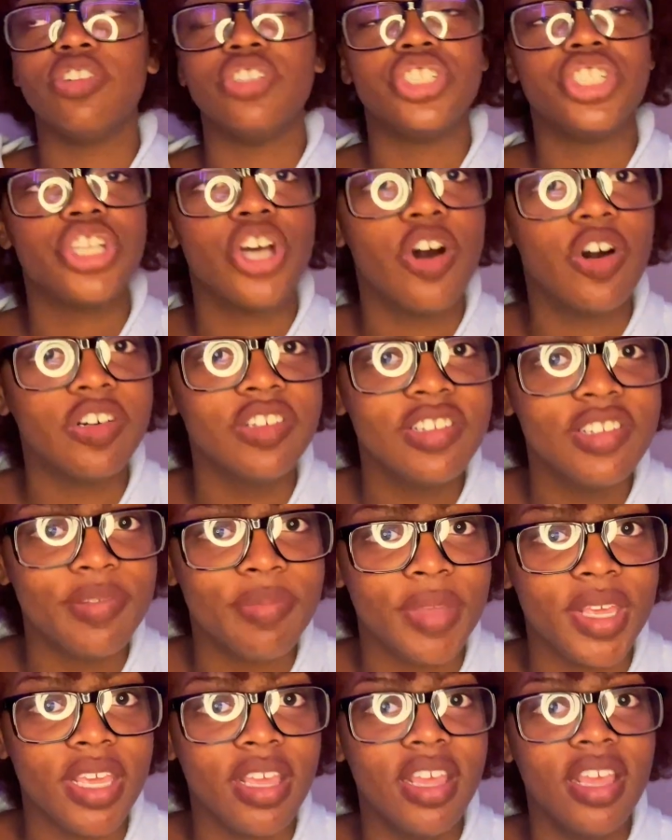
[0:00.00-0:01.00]
chose
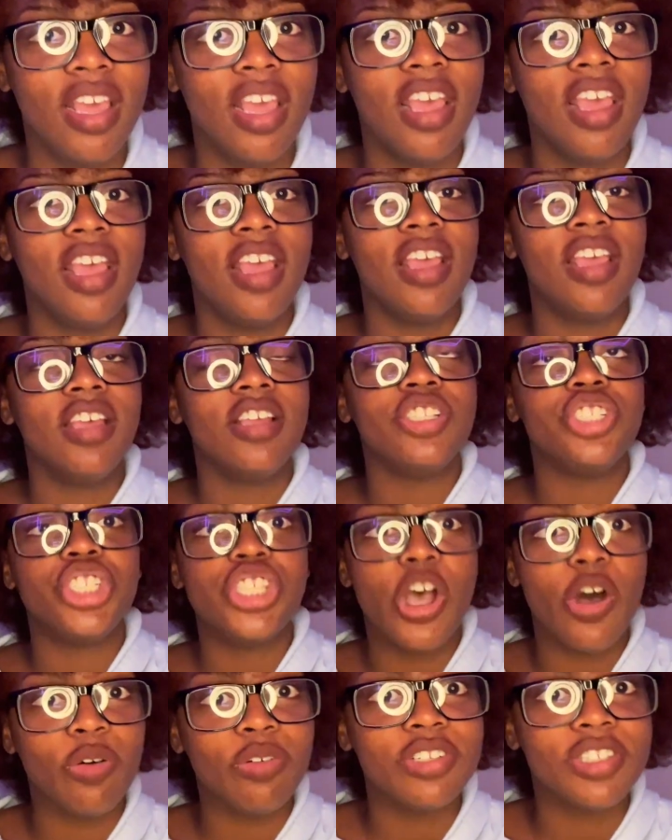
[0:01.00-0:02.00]
me.
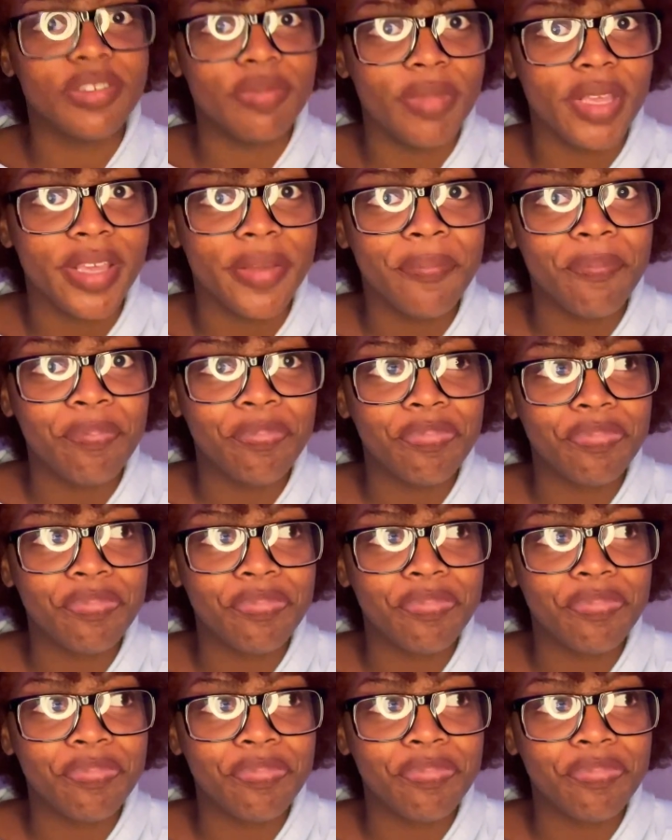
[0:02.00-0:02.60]
Chose me.